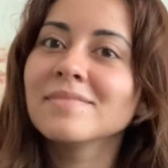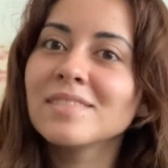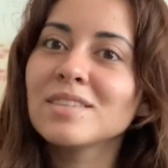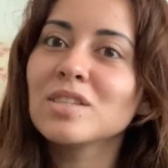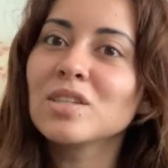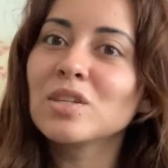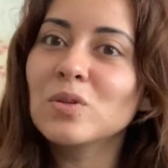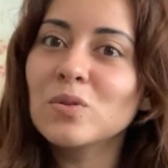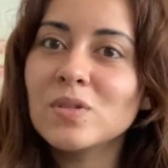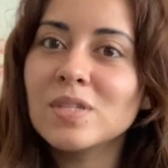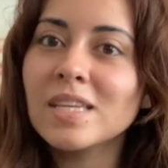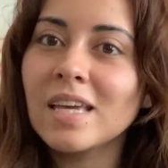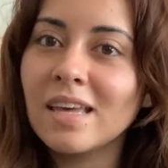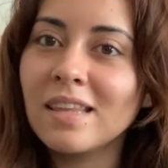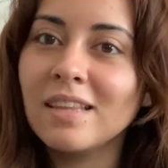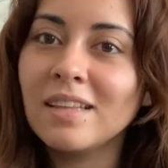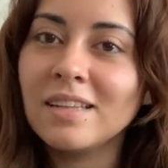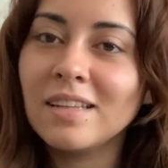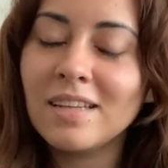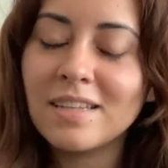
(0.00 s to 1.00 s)
To say
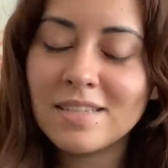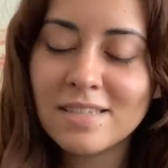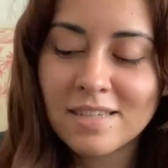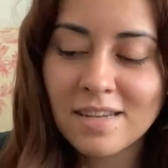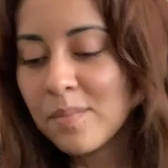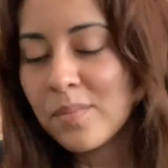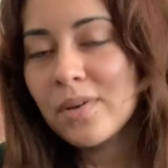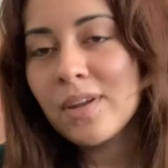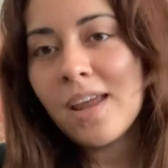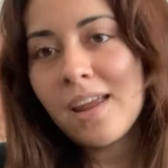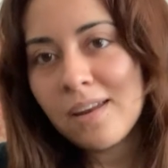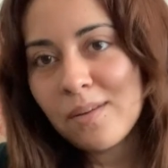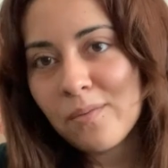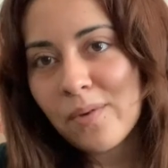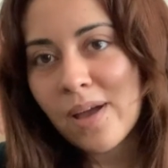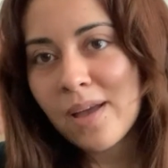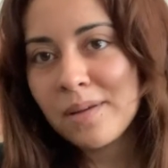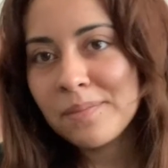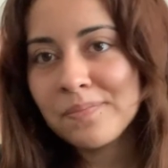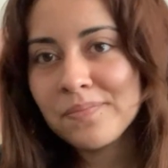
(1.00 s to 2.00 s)
the least. But
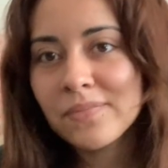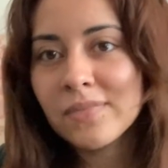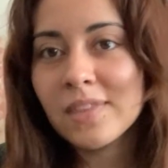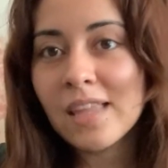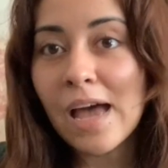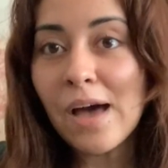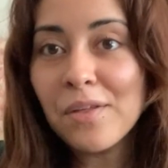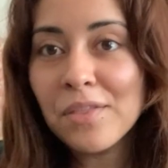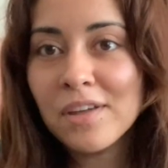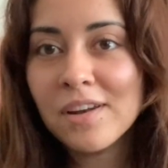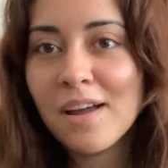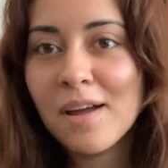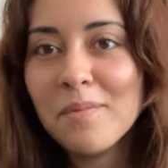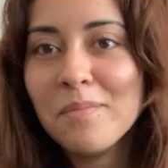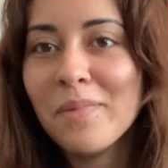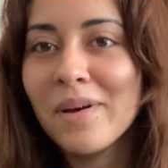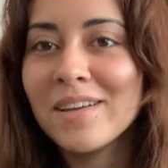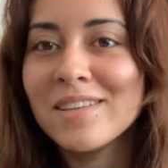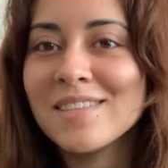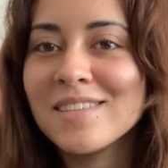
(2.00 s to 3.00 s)
anyway, now that I'm
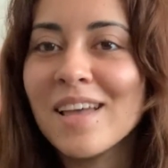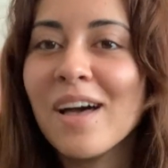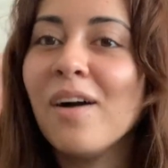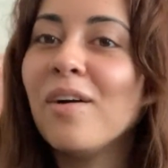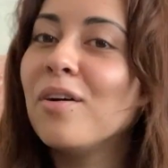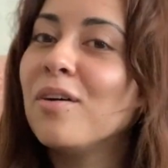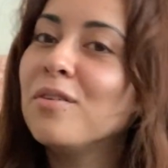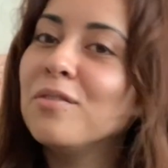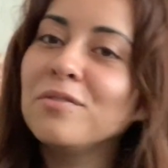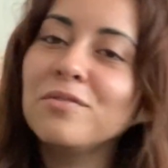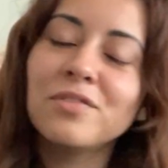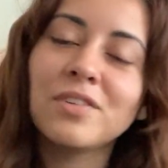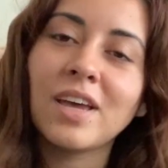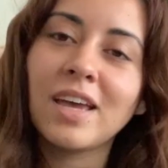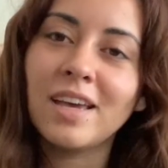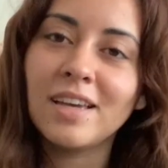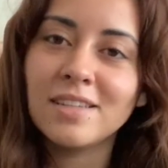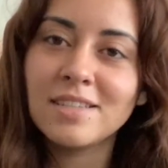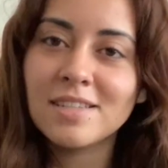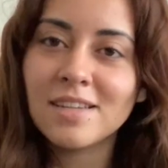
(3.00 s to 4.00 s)
myself
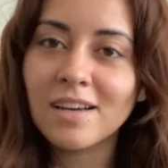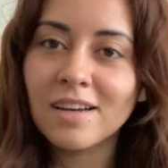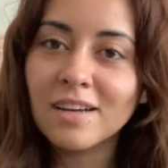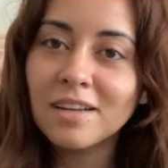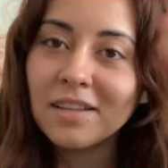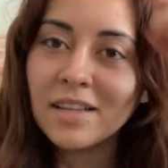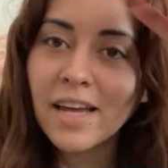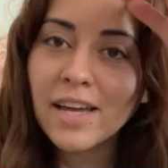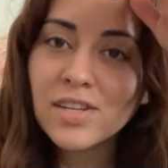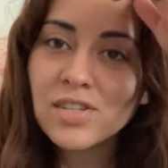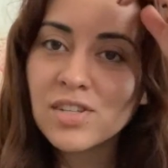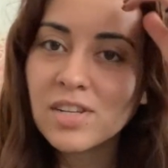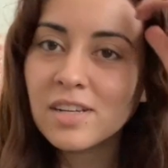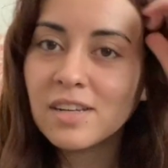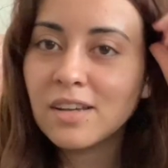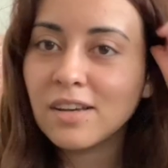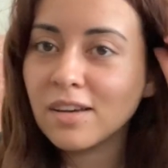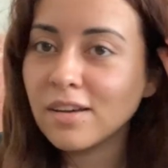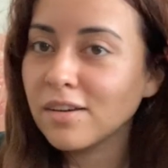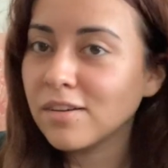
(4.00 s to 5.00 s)
and a
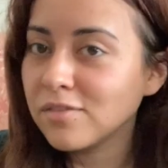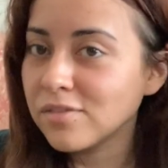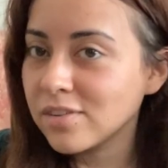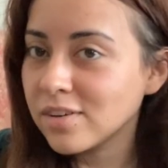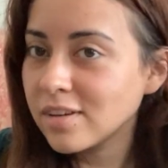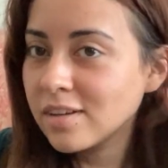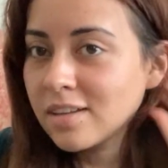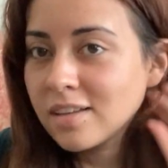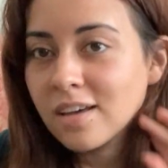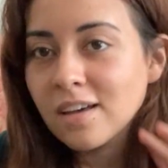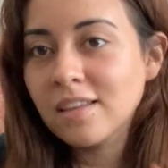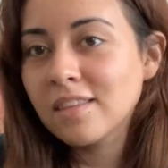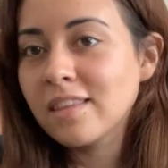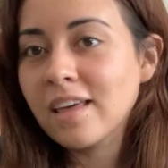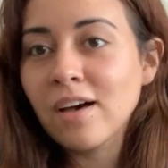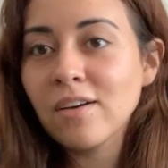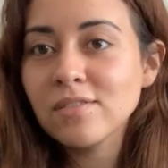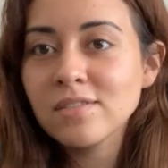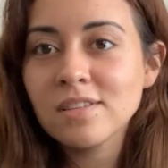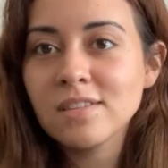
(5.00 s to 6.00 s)
collection of
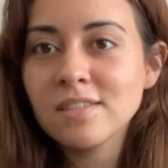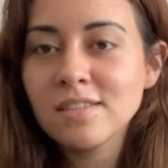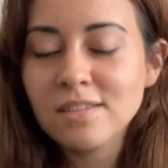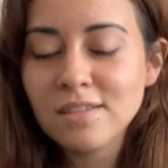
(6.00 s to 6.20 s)
thousands